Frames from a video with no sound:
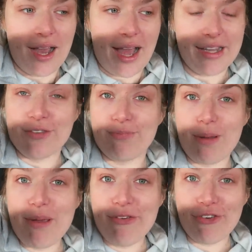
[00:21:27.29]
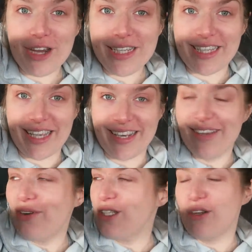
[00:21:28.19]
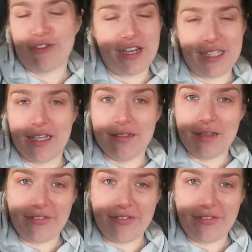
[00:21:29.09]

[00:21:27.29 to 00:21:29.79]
and it's blue freezing. Well, it's not freezing.